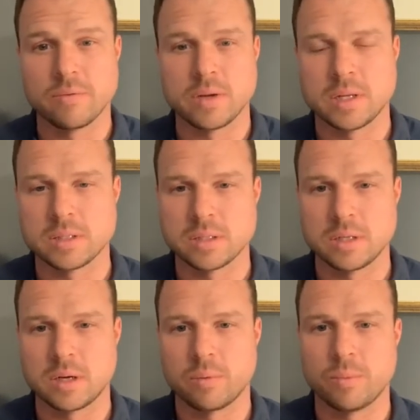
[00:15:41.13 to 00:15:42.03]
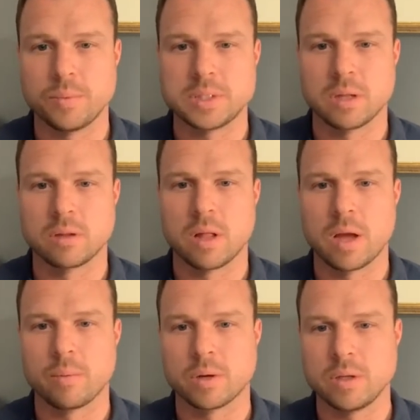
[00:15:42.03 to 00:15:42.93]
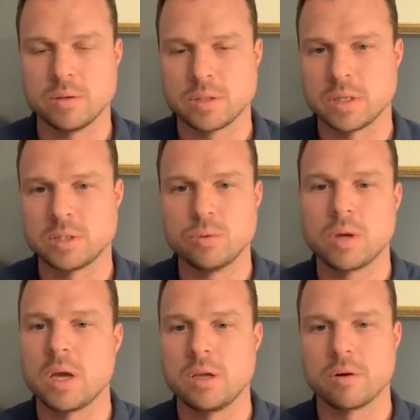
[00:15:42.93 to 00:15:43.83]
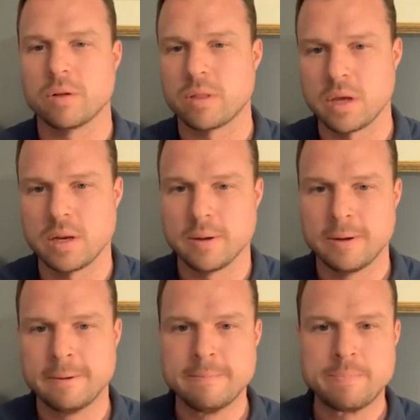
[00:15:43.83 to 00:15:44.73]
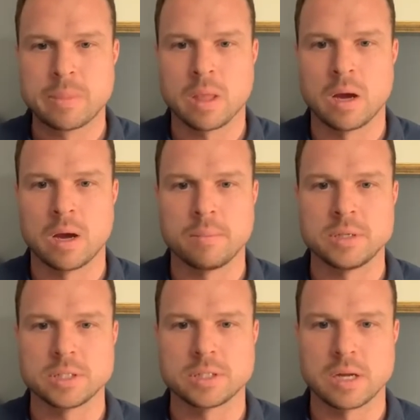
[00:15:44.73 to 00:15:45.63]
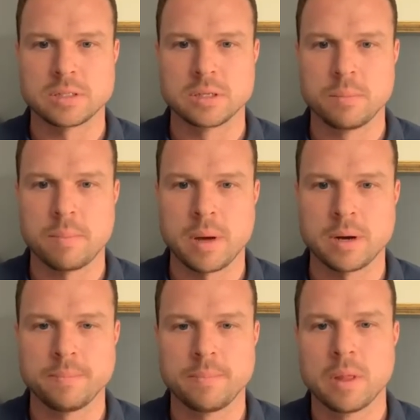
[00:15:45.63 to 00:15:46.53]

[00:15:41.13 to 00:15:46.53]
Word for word: And it's, you know, when we tell a client we're going to use a 2K urethane, um, it just sounds a little bit better.